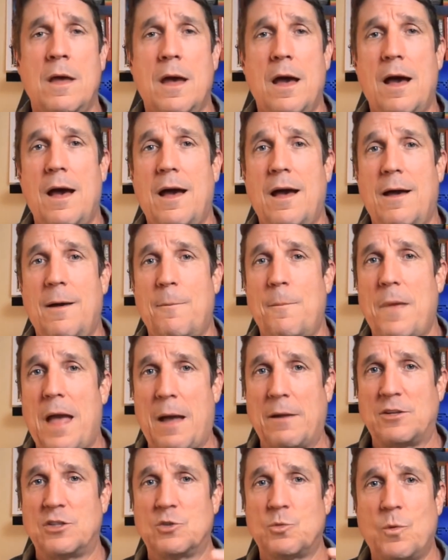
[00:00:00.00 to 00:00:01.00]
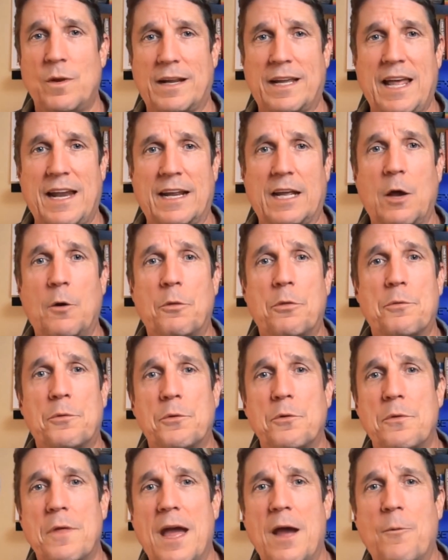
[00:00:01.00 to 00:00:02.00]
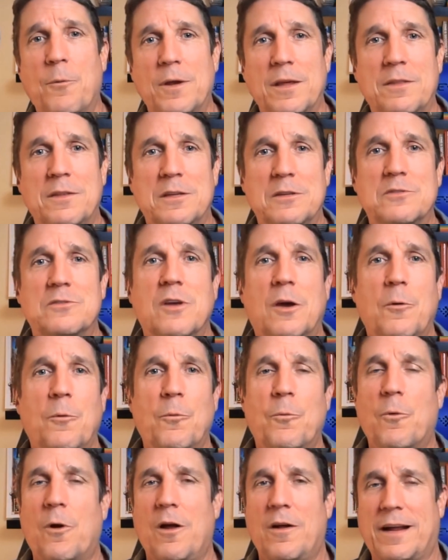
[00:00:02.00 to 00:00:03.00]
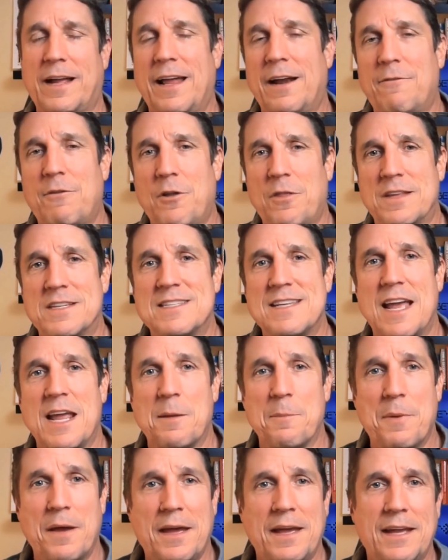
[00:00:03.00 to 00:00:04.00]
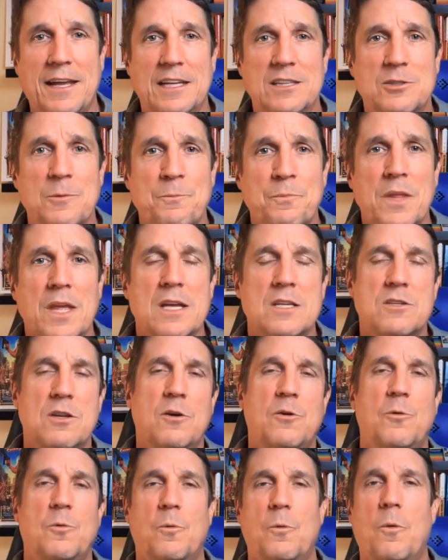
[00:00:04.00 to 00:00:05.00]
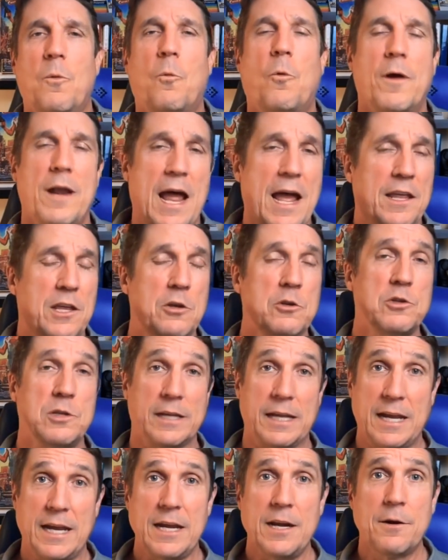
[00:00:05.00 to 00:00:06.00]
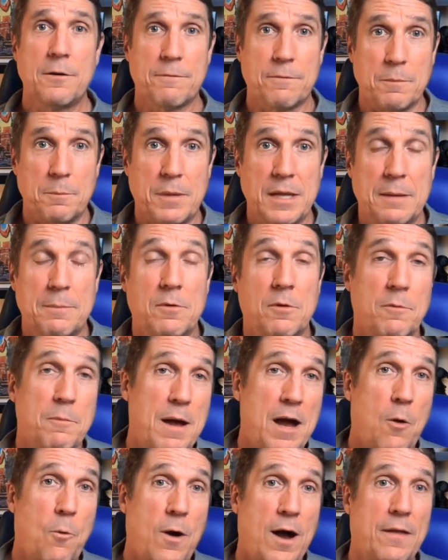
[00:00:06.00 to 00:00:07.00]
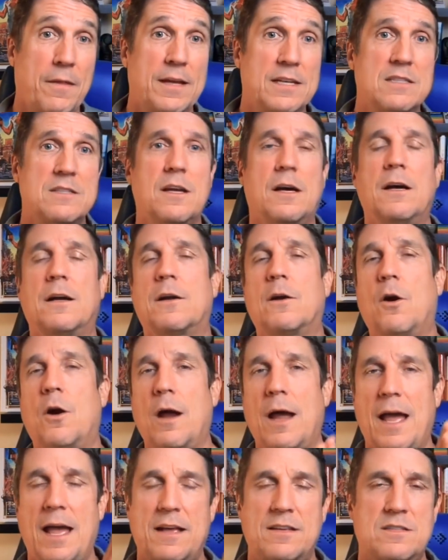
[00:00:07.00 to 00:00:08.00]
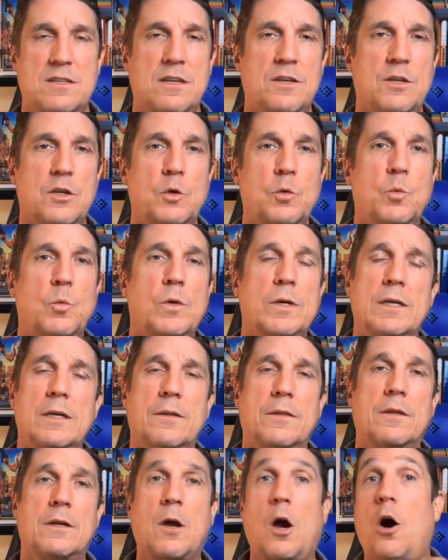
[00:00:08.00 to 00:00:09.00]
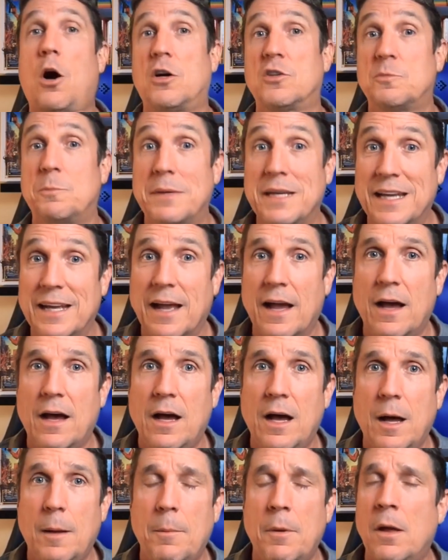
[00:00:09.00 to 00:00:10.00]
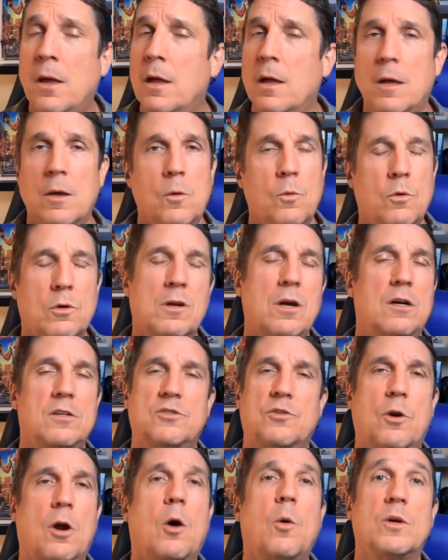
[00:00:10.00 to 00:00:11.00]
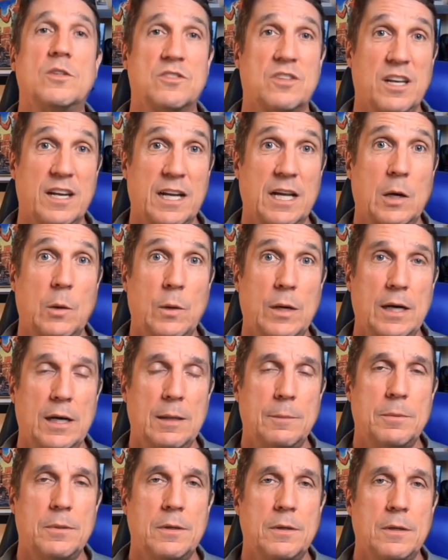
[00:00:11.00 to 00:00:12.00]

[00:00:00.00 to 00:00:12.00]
I just want to kind of go through that with you so we're all kind of on the same page. So what I usually hear from people about why they suck has to do with costs being up. Well, costs are always going to go up.